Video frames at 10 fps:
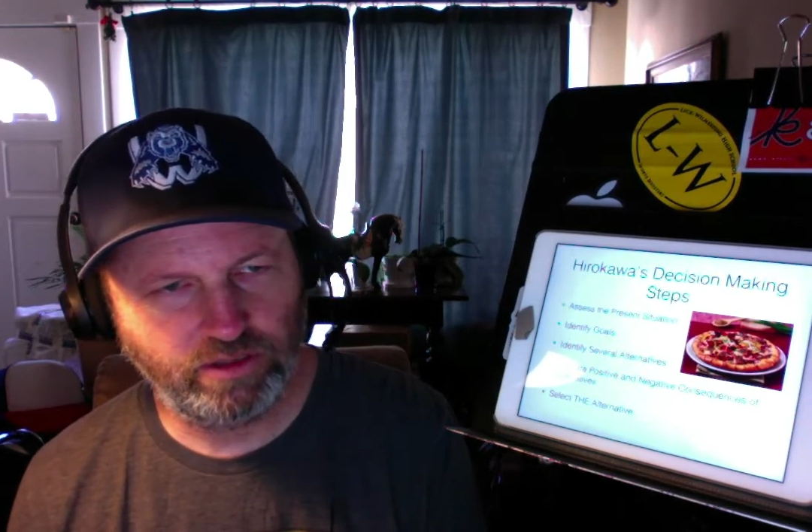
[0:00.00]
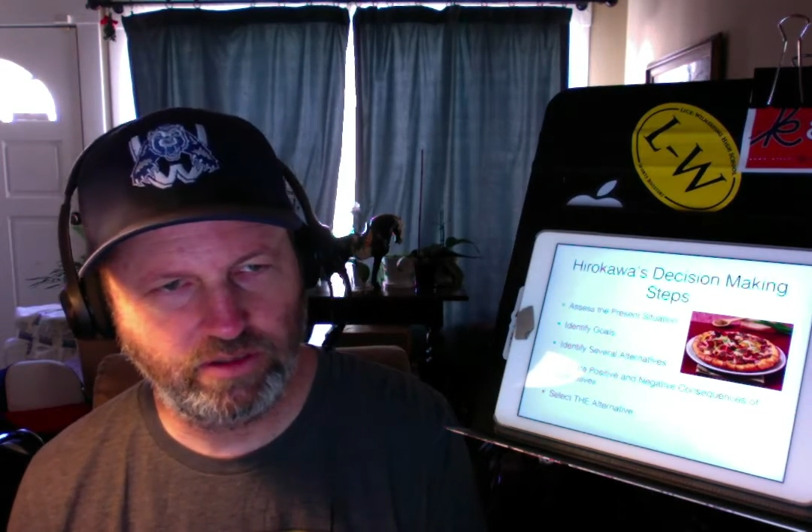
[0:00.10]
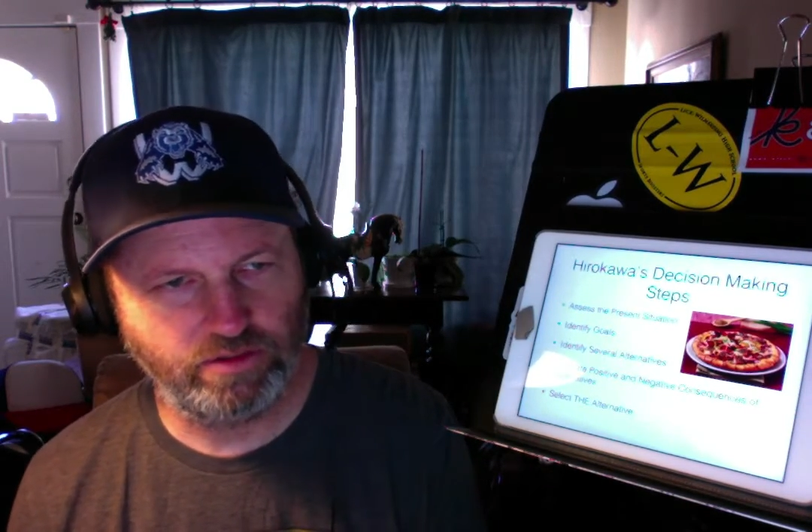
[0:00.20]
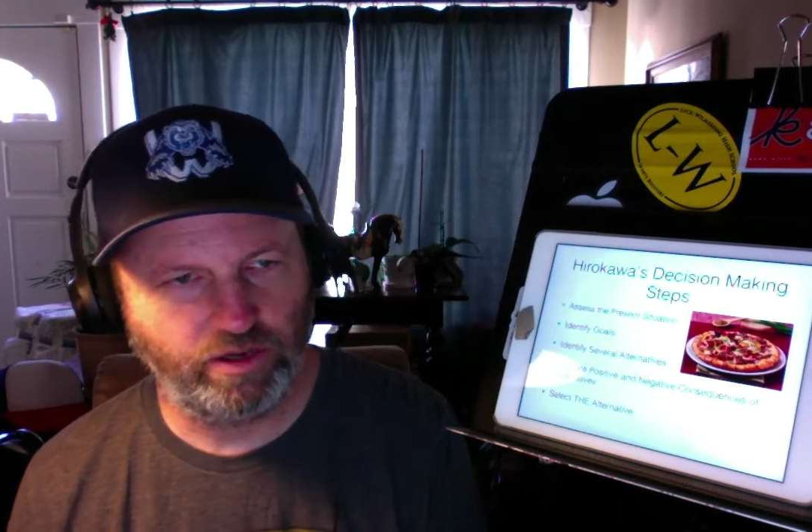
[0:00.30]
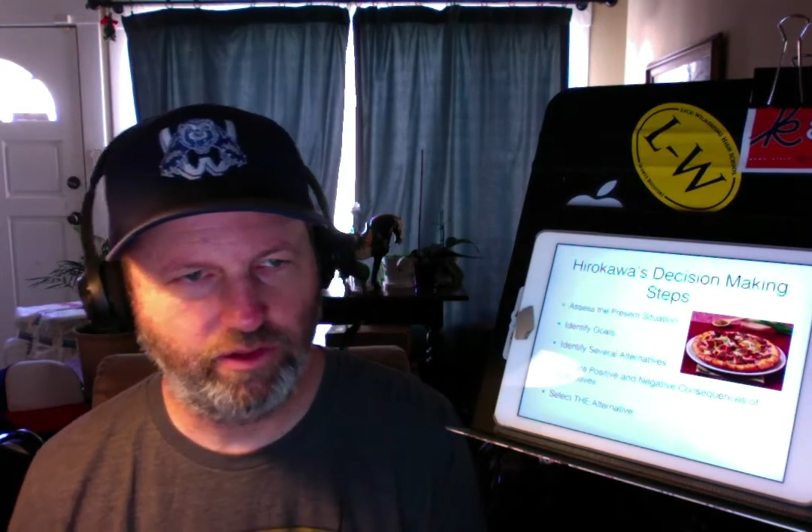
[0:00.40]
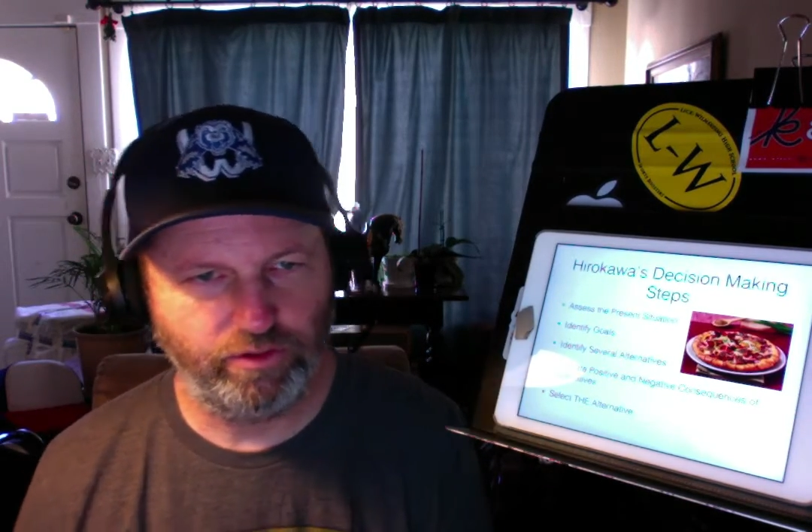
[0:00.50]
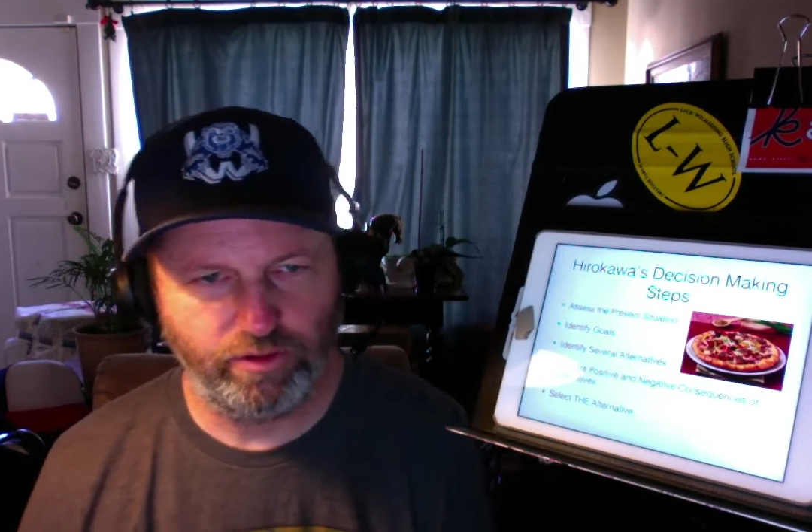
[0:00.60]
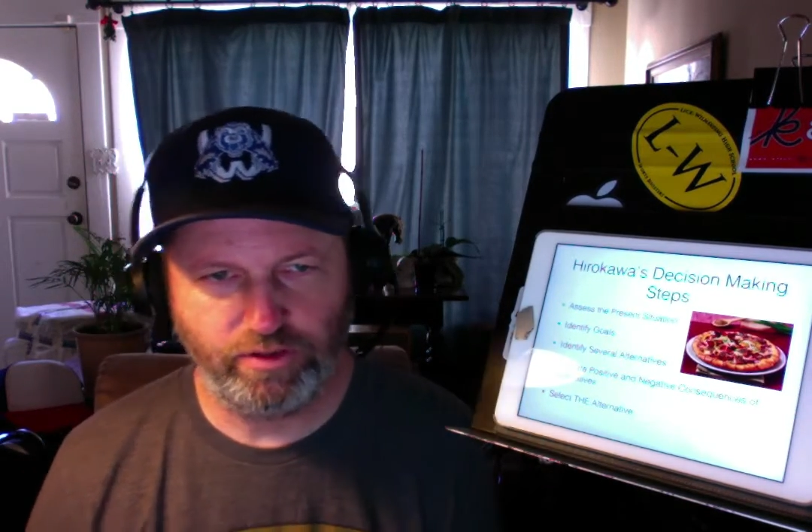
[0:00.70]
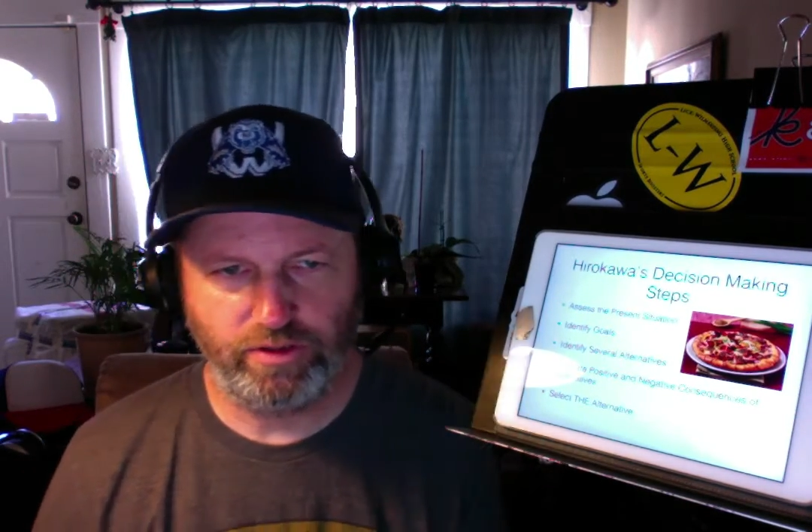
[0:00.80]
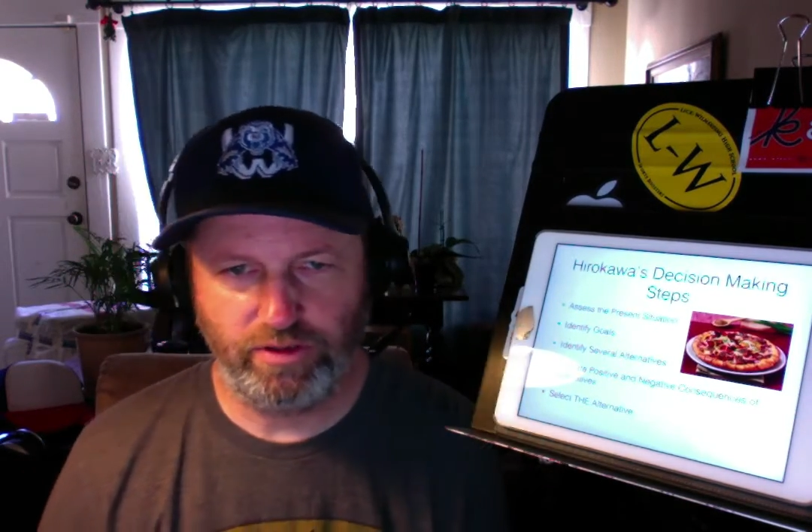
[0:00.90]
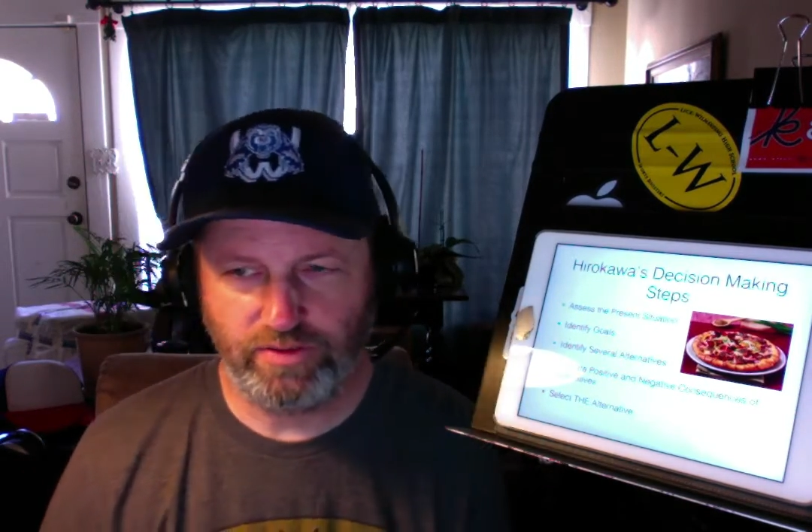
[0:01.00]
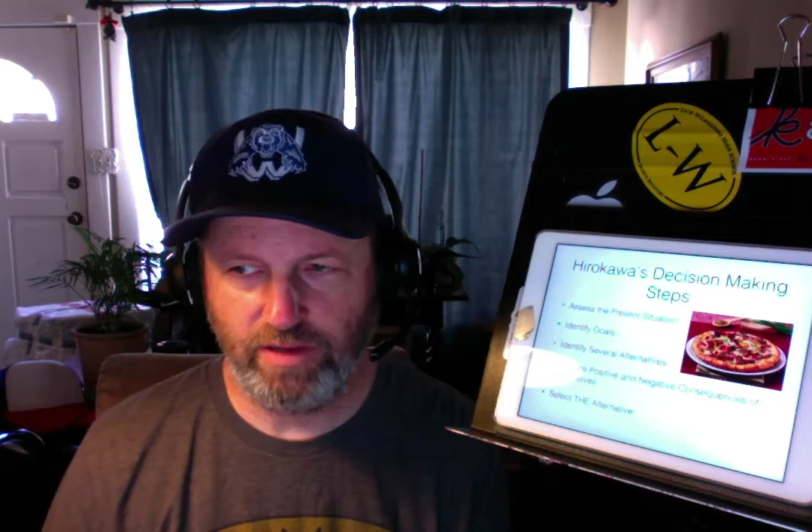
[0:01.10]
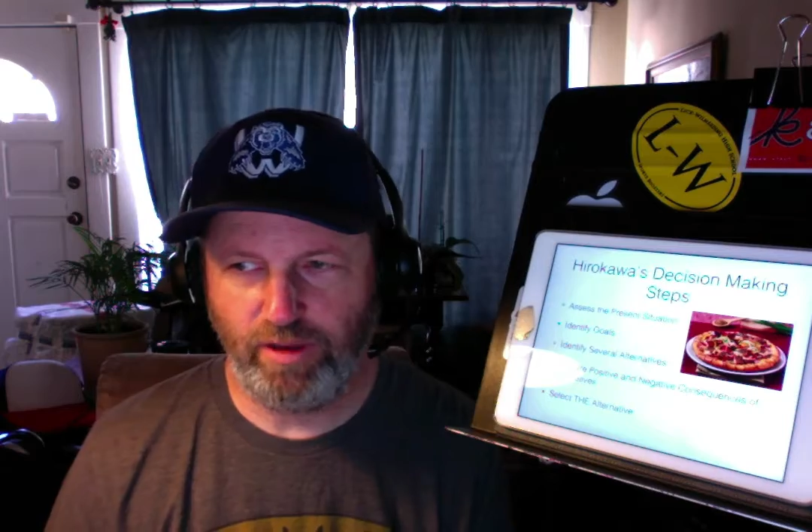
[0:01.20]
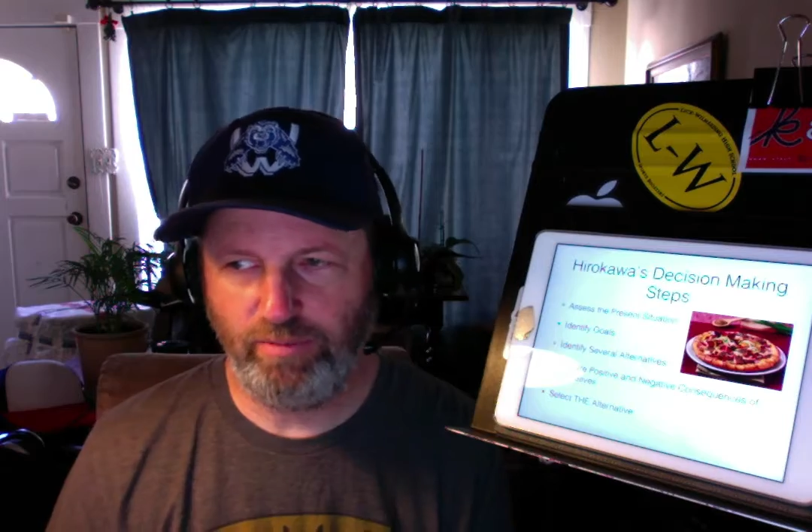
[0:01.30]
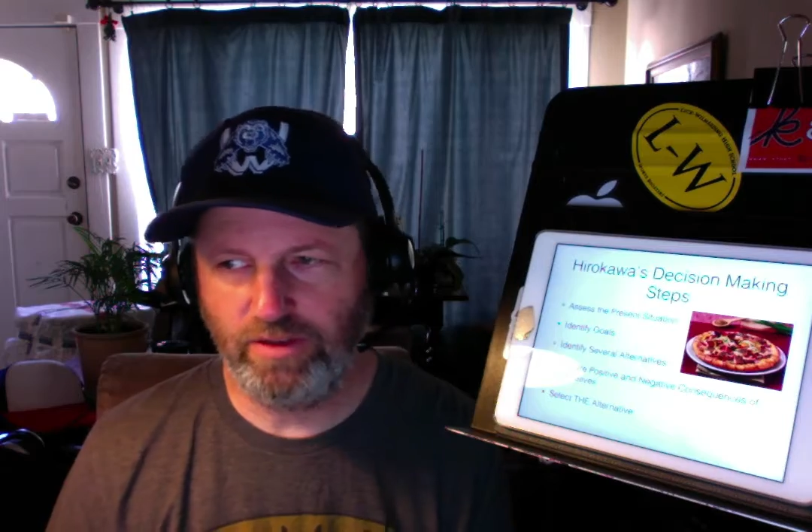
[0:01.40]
considering other alternatives that might